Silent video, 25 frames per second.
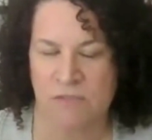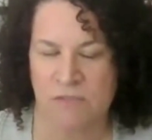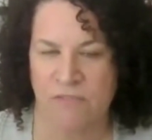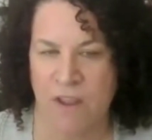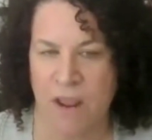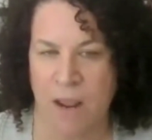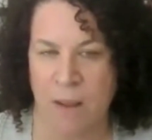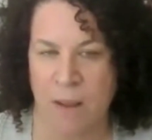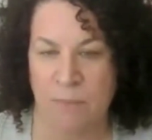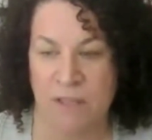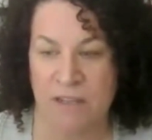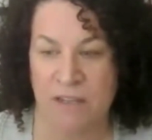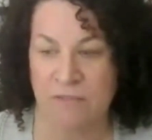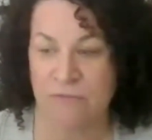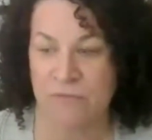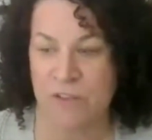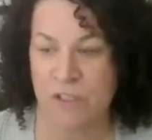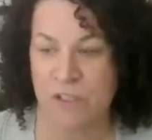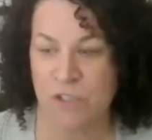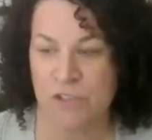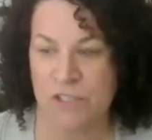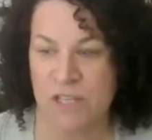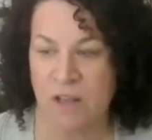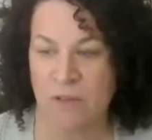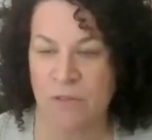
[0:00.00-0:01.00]
family
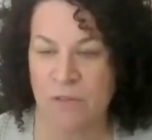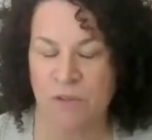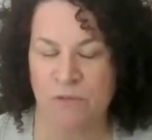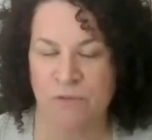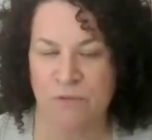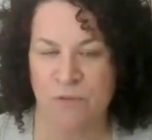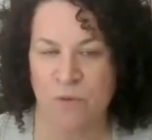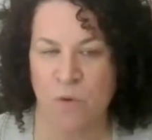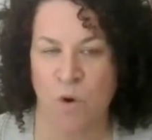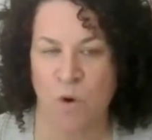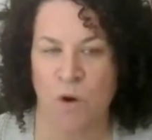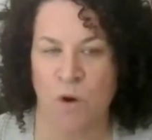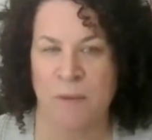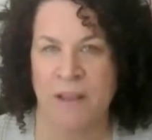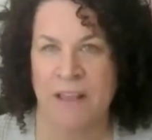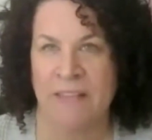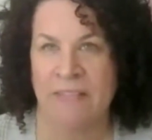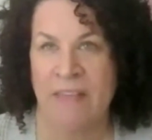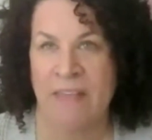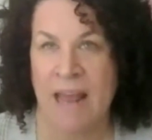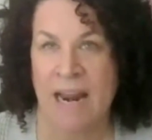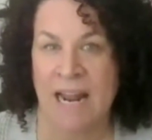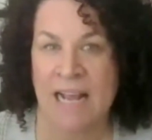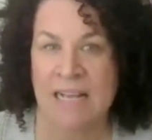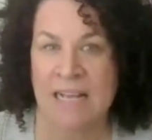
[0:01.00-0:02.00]
fills out the form,
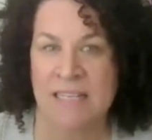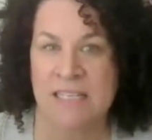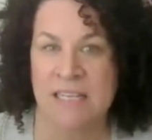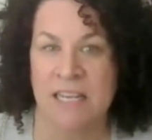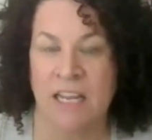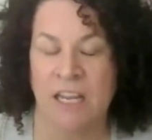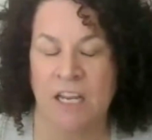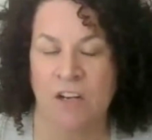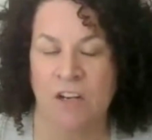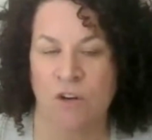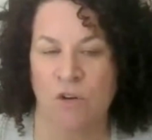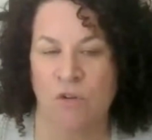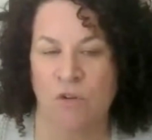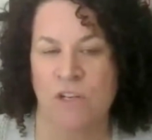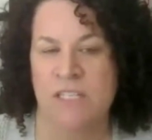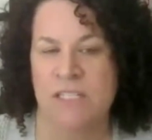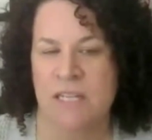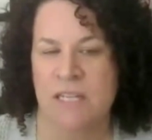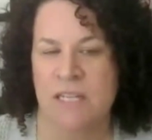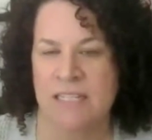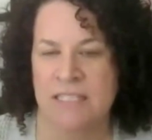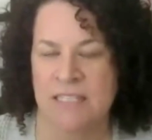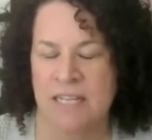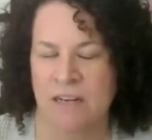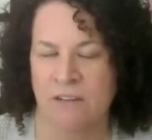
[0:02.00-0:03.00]
and that has increased
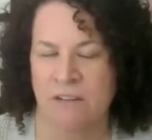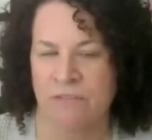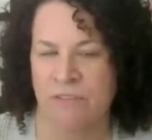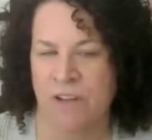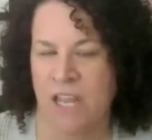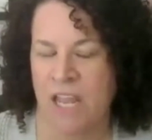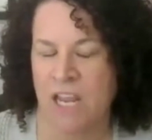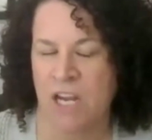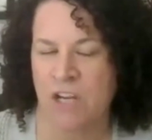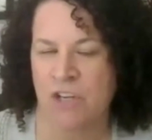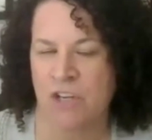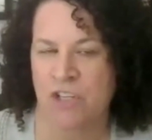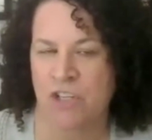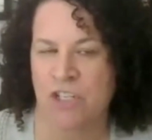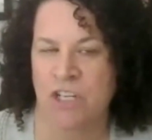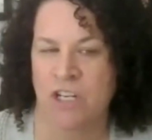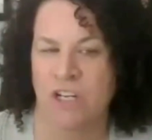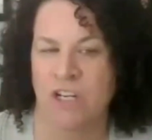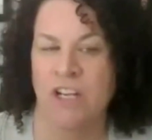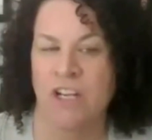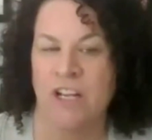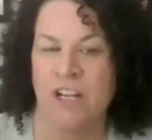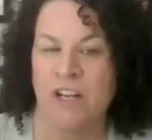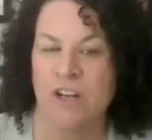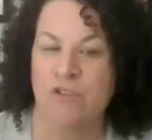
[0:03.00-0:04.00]

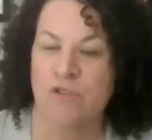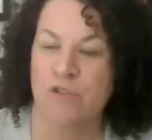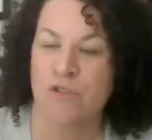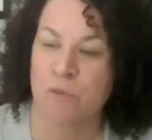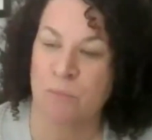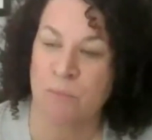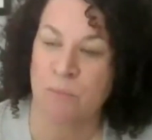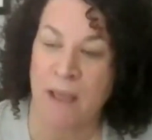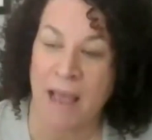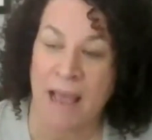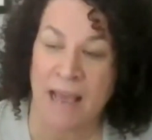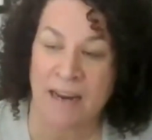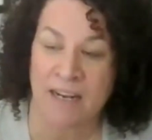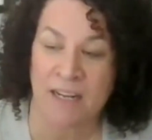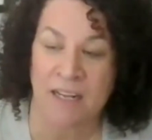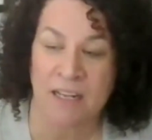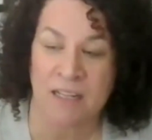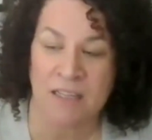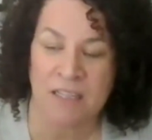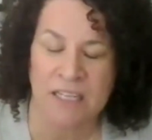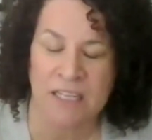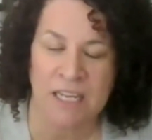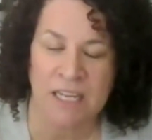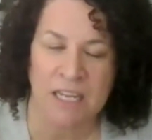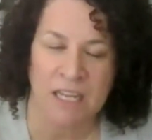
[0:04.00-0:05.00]
identification
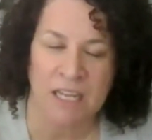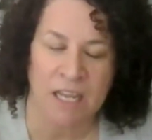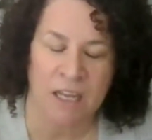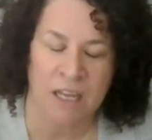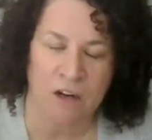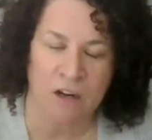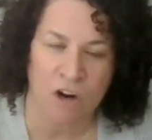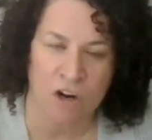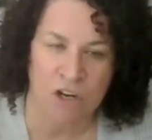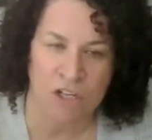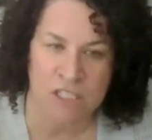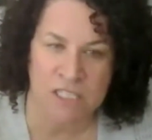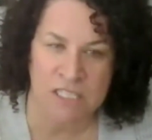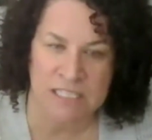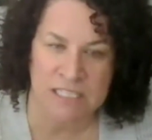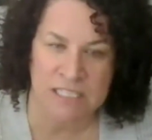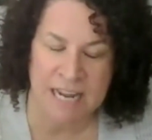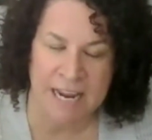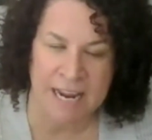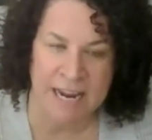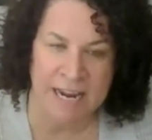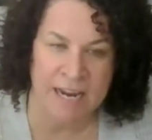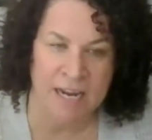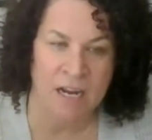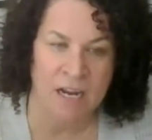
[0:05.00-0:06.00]
dramatically in our
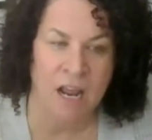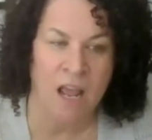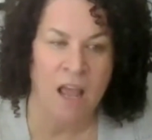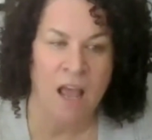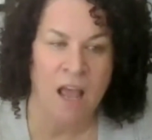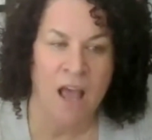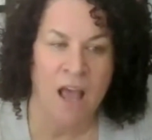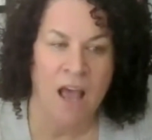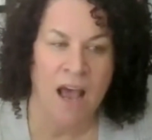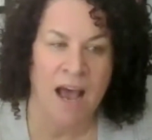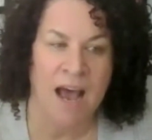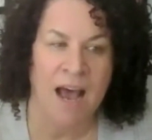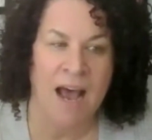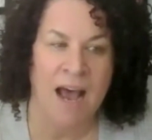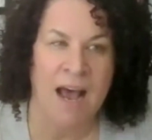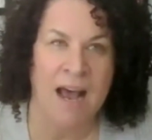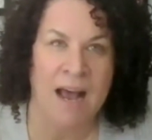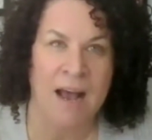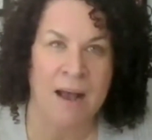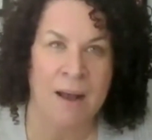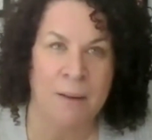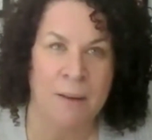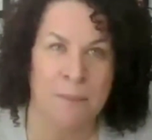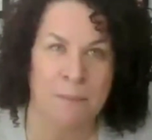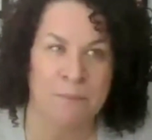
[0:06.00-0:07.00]
state.
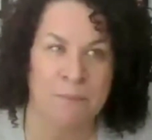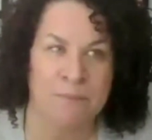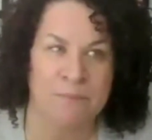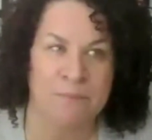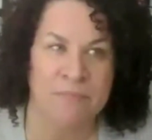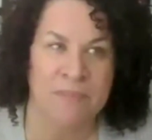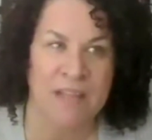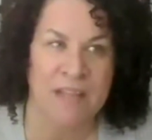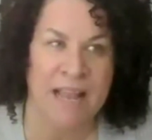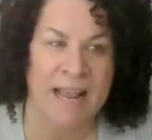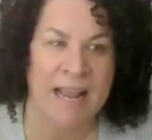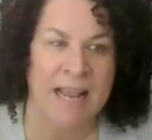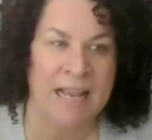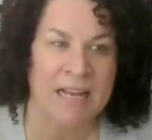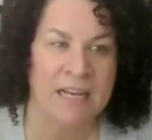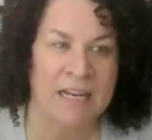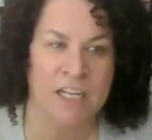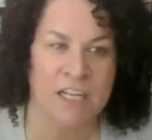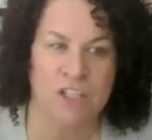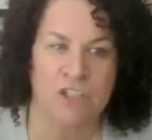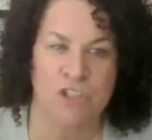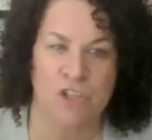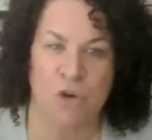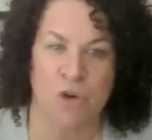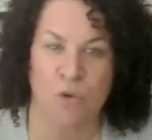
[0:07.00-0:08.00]

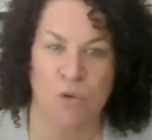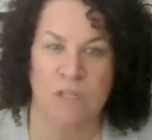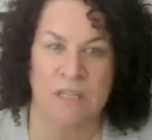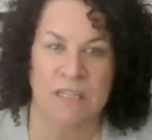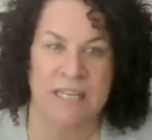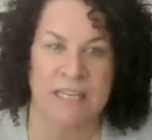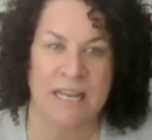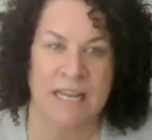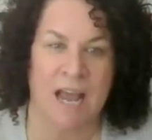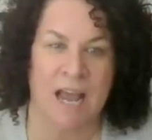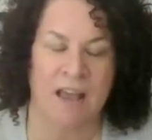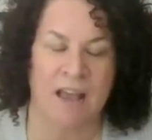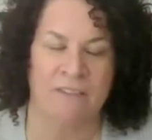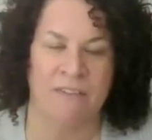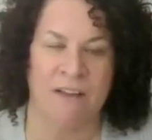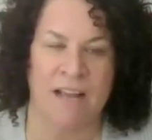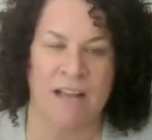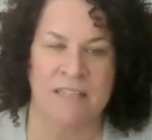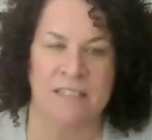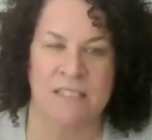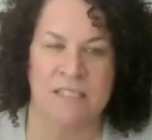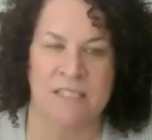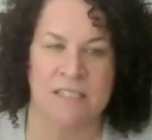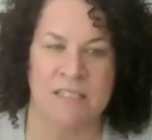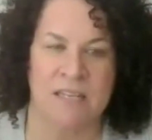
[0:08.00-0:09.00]
Anecdotally, I've
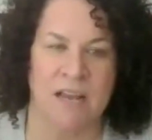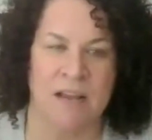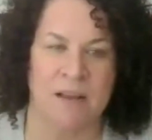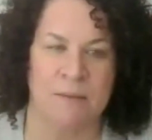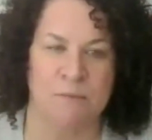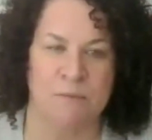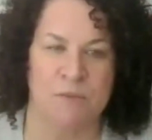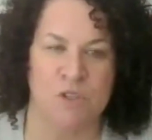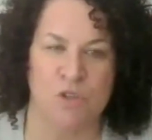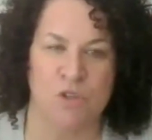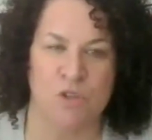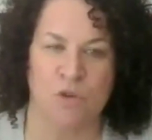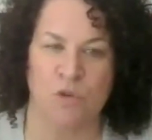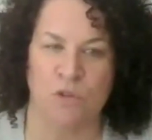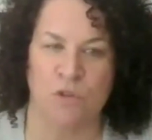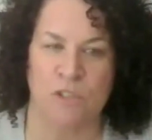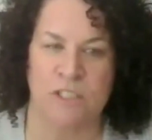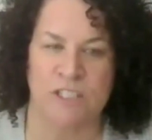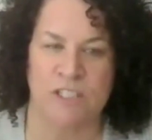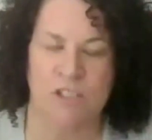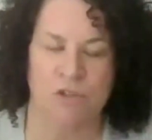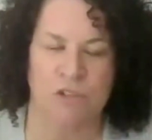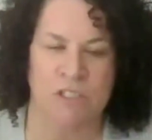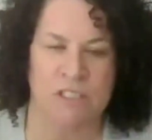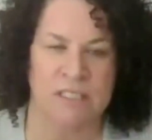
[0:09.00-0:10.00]
had some school
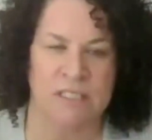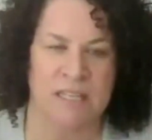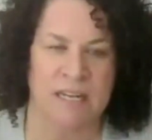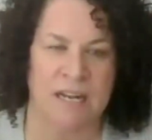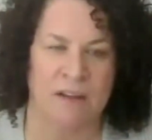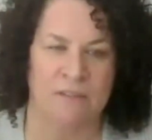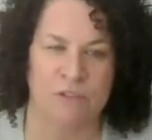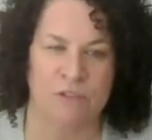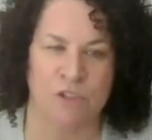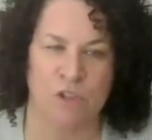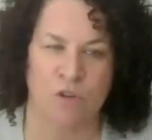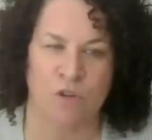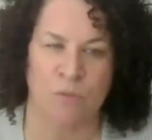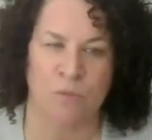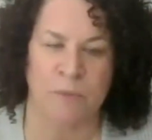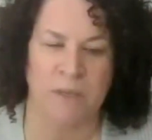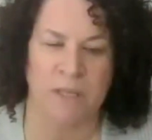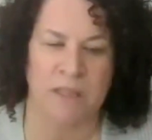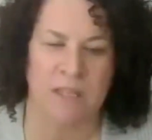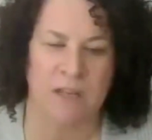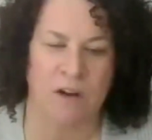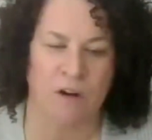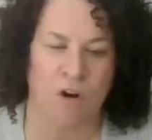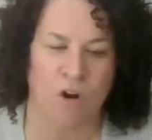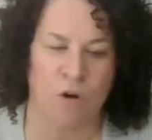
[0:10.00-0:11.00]
districts that have told me
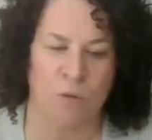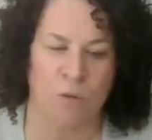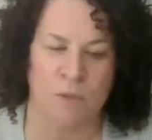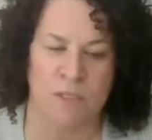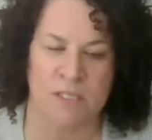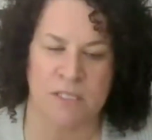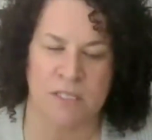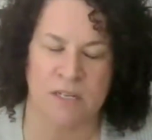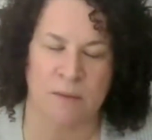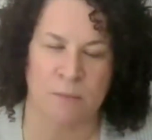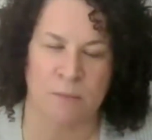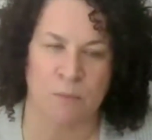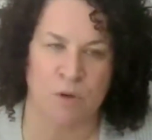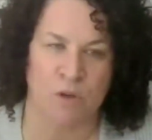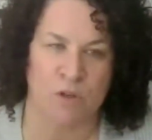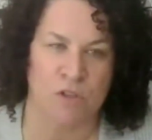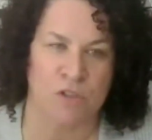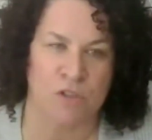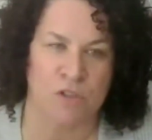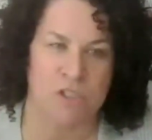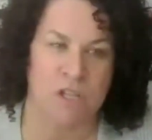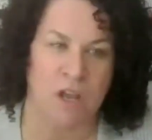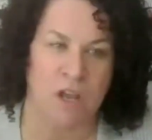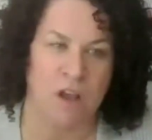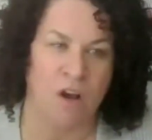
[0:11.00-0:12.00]
their homeless
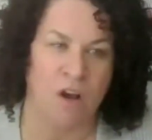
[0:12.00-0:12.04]
numbers